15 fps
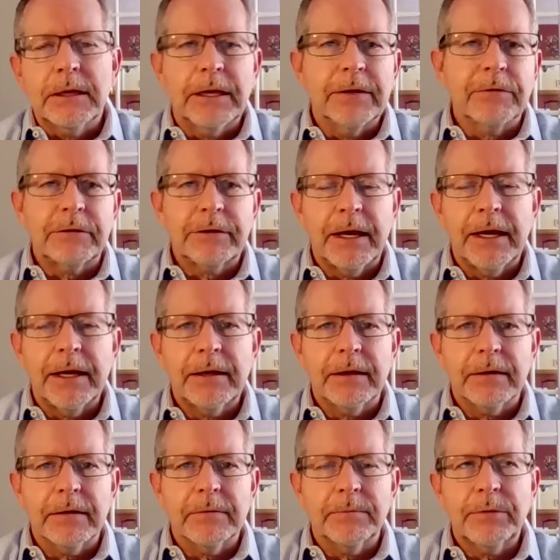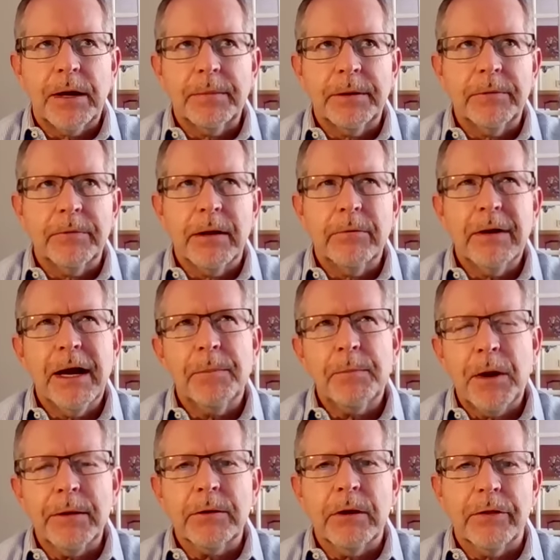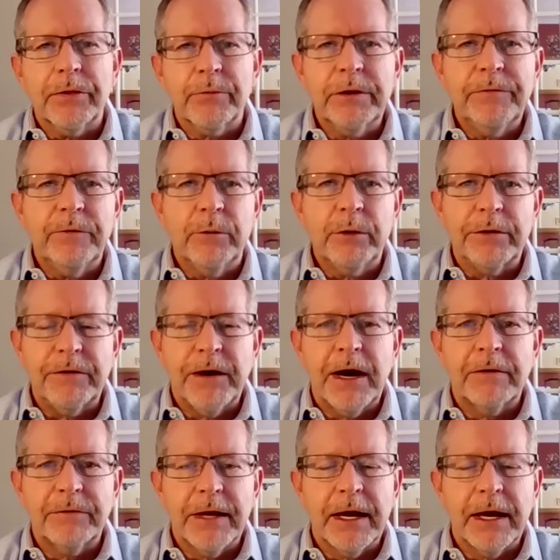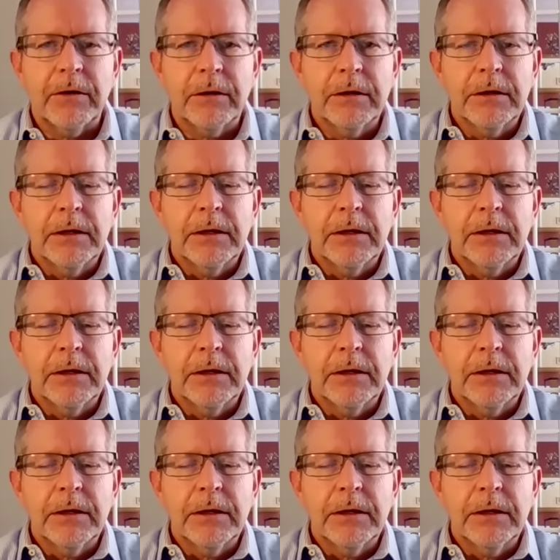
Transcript: give or take, uh, probably around well, probably around 345 now